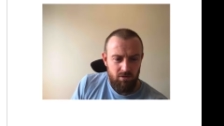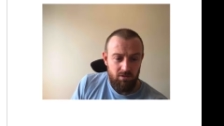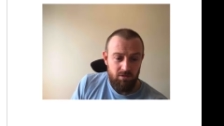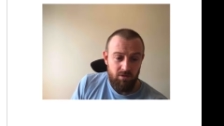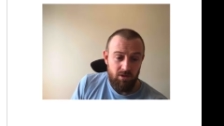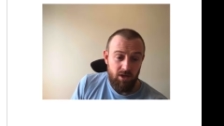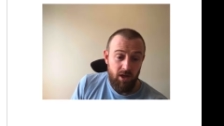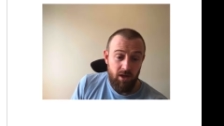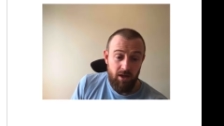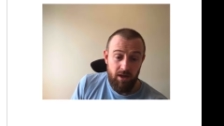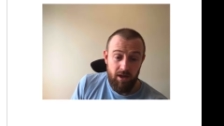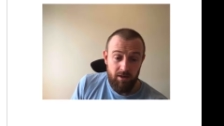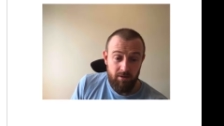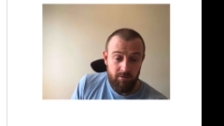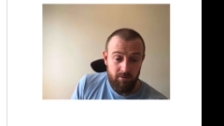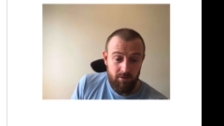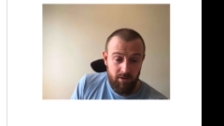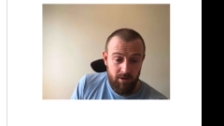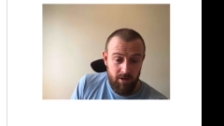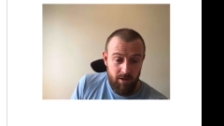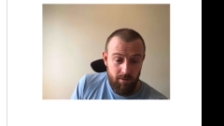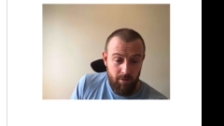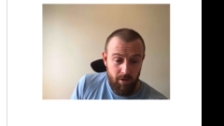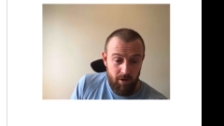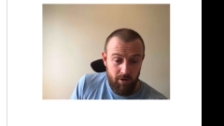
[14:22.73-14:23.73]
Oh yeah, well,
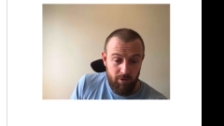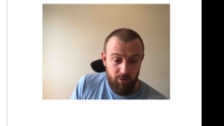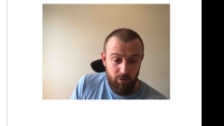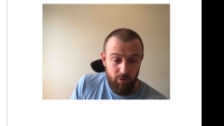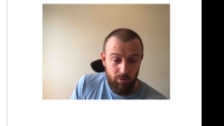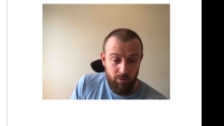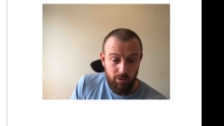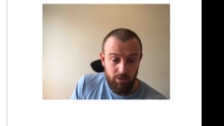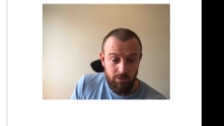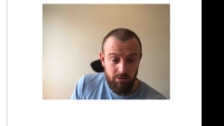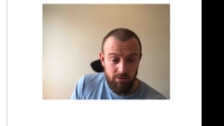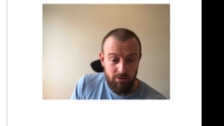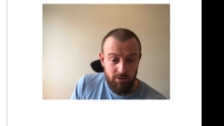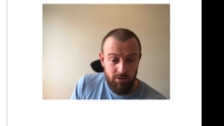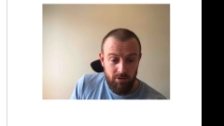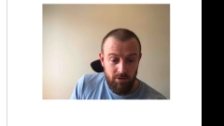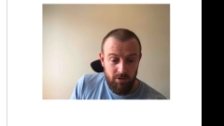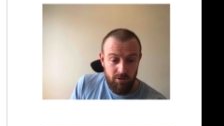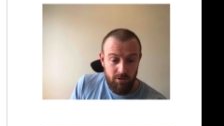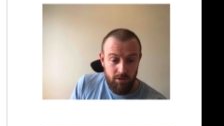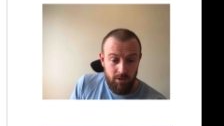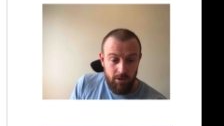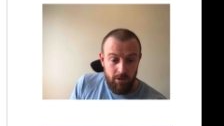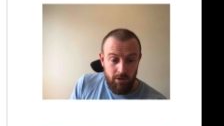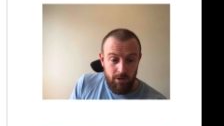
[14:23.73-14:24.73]
they're both normal.
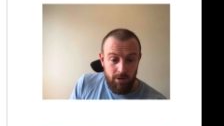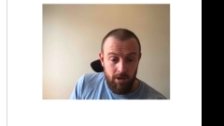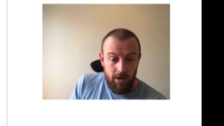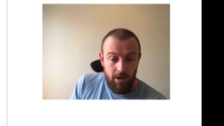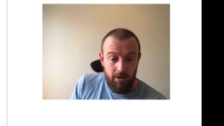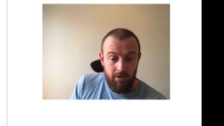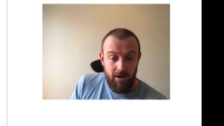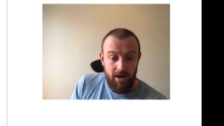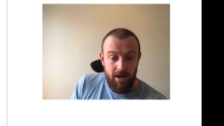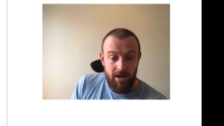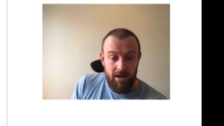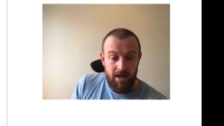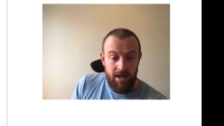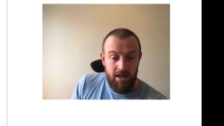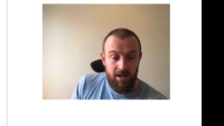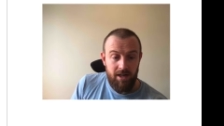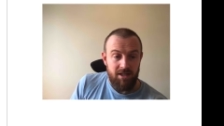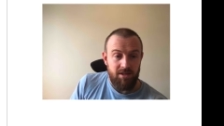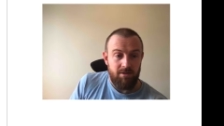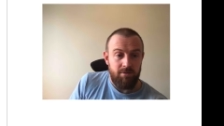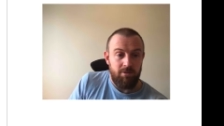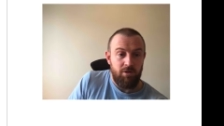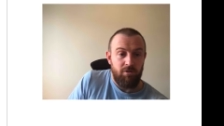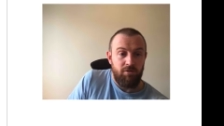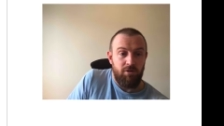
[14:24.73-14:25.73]
All right, now
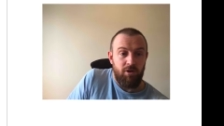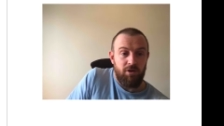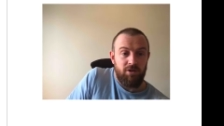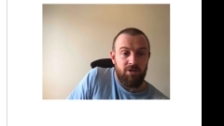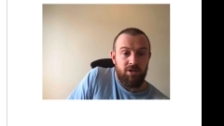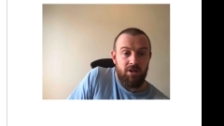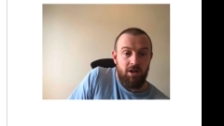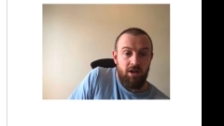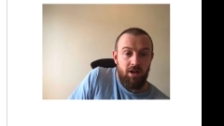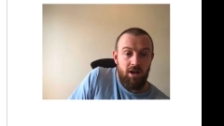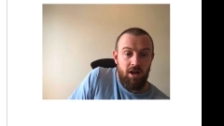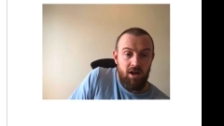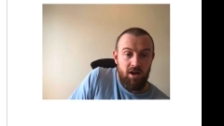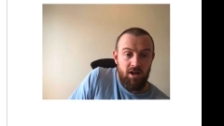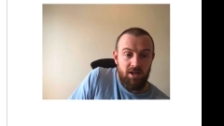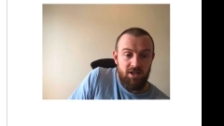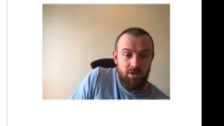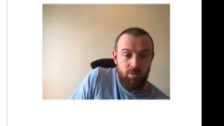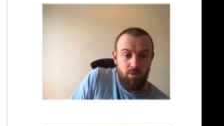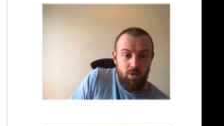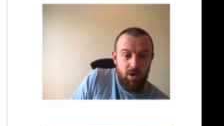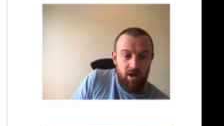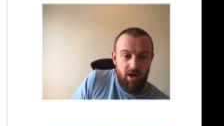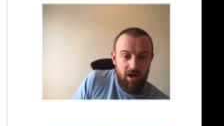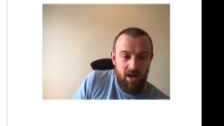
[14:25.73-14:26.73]
let's move on to the last
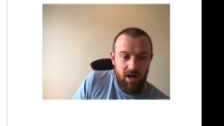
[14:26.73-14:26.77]
one.